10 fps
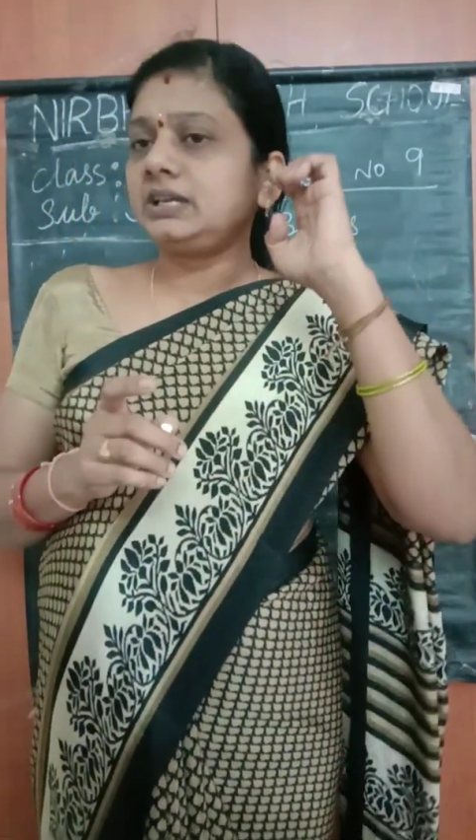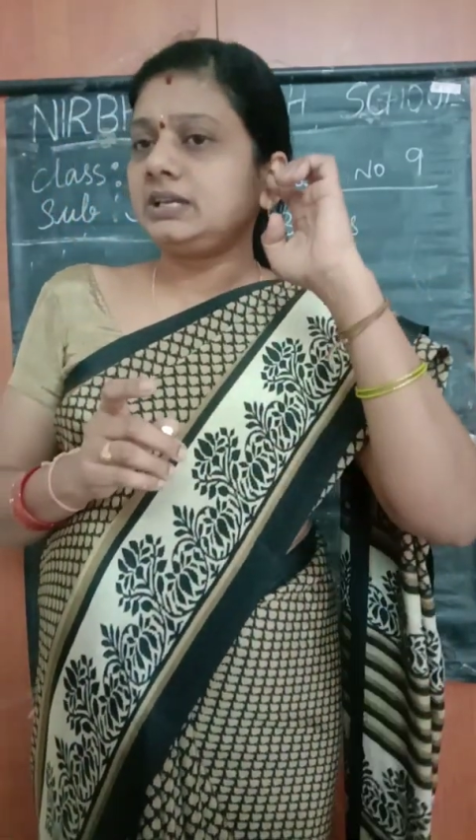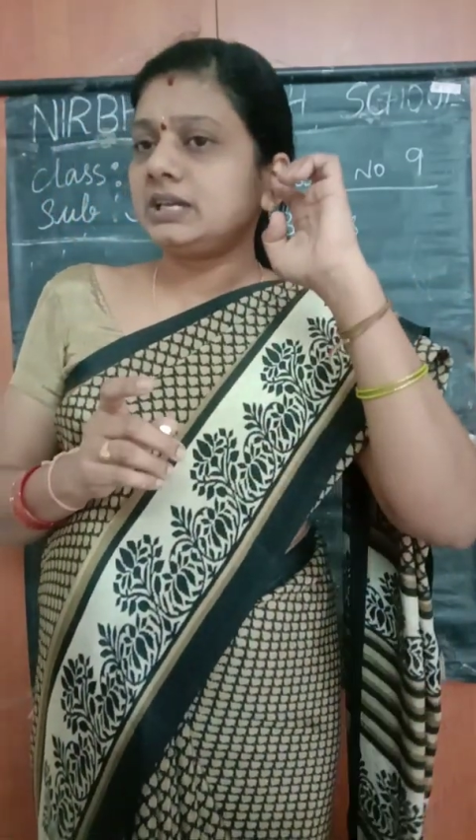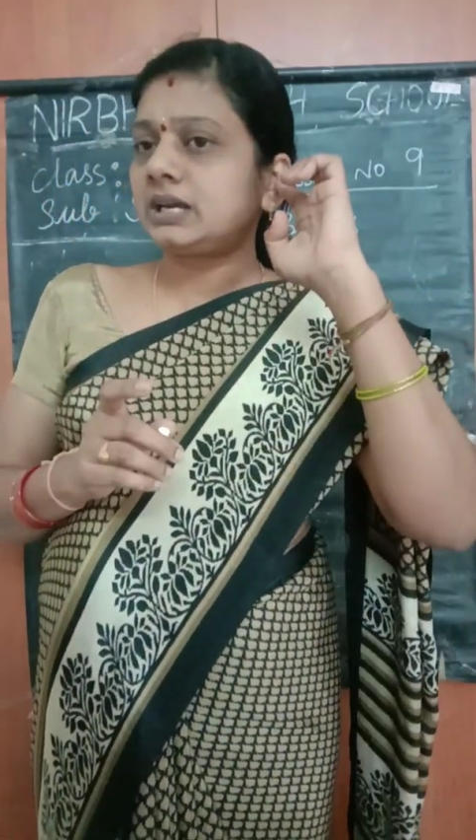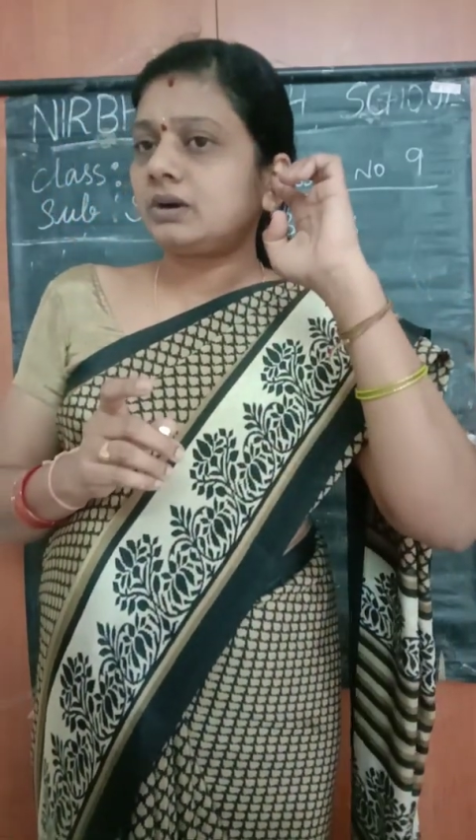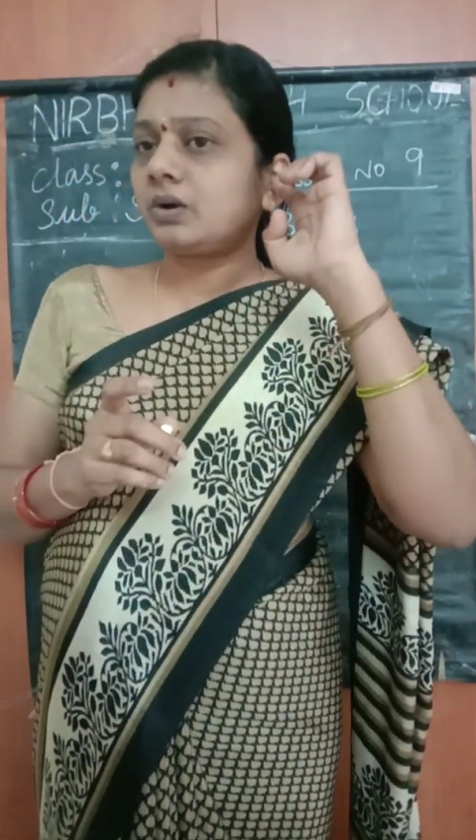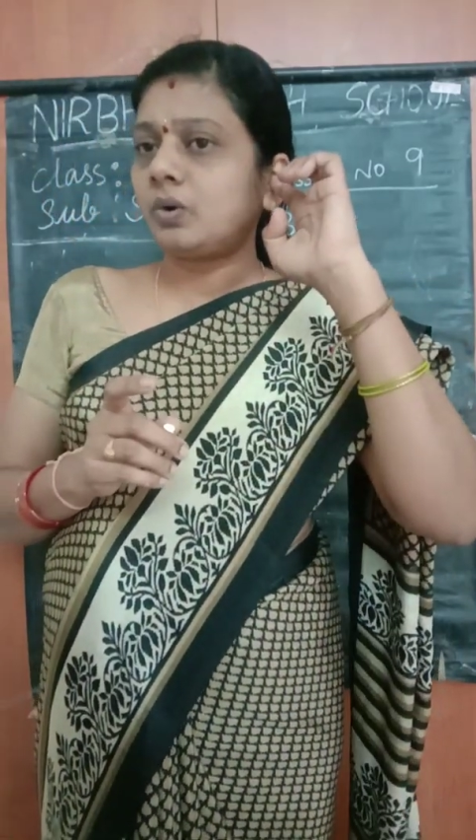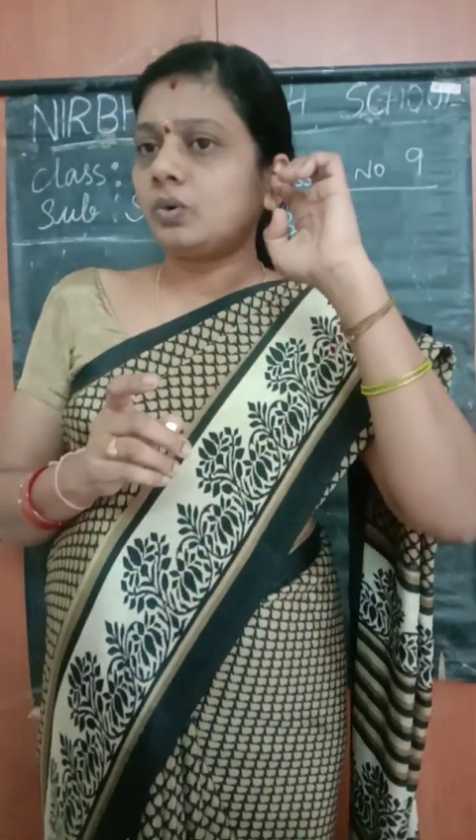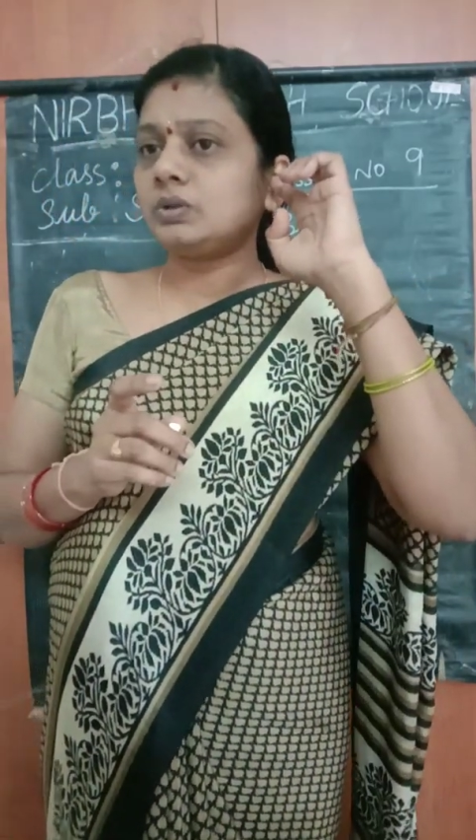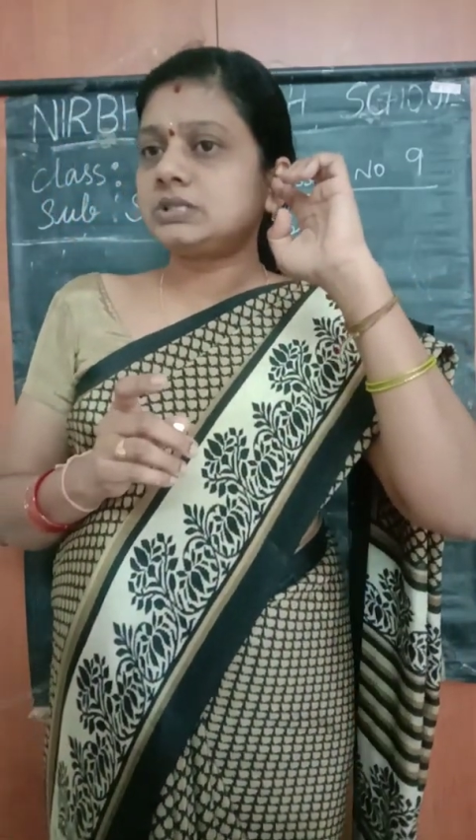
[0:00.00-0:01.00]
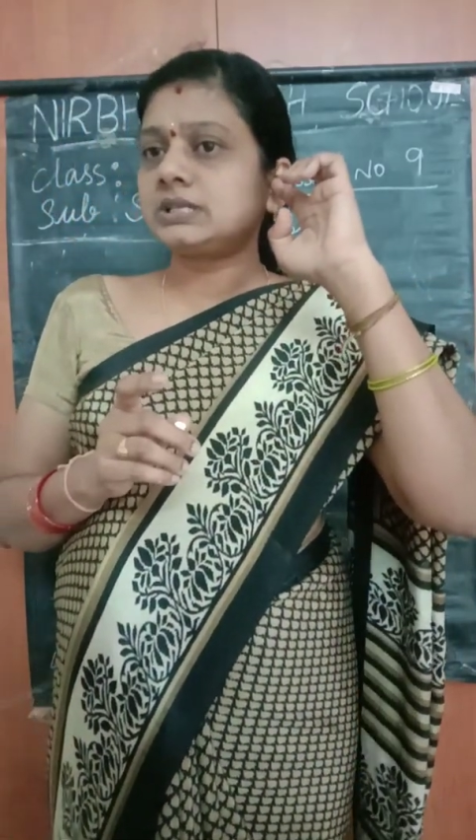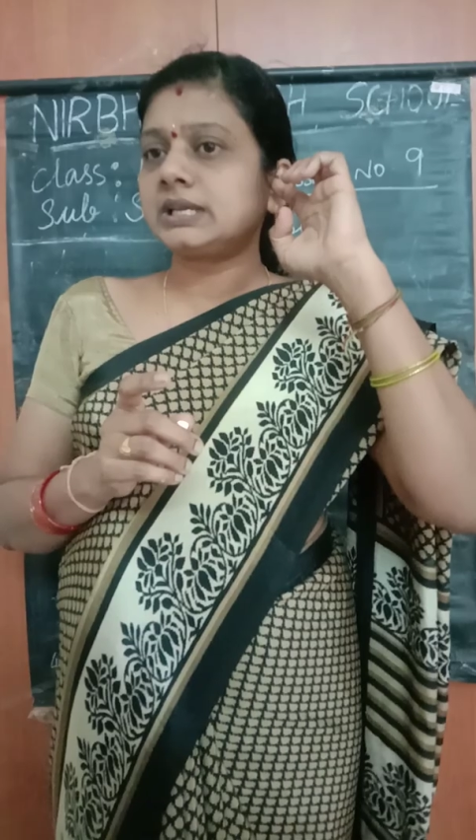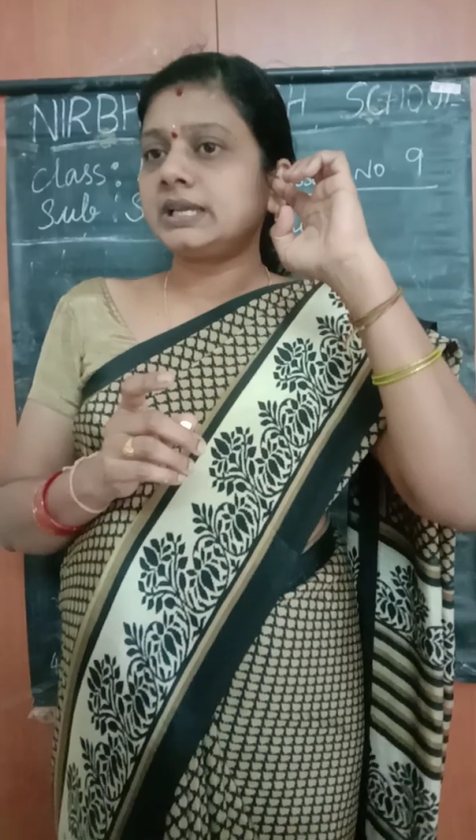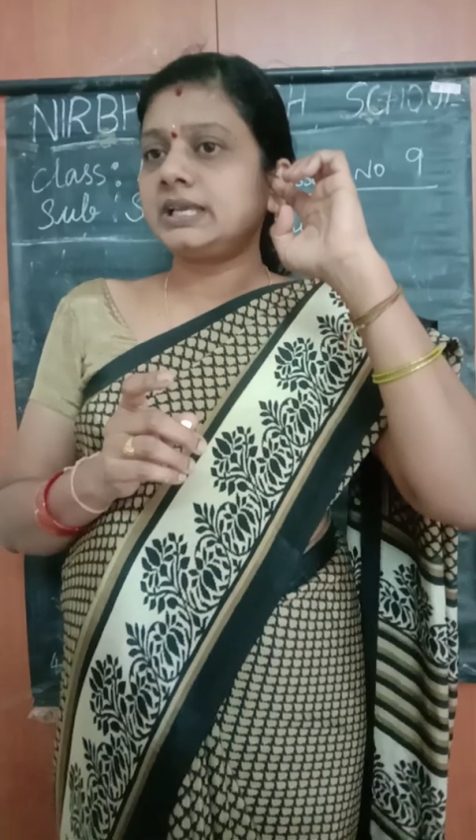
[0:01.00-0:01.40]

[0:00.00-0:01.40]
ear holes